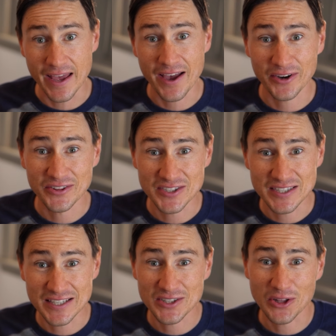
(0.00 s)
down at the
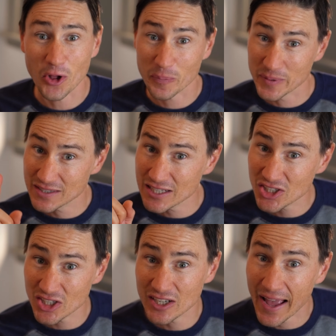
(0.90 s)
six o'clock
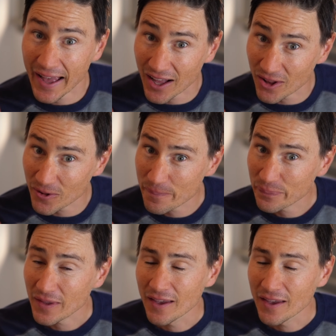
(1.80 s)
position, Al.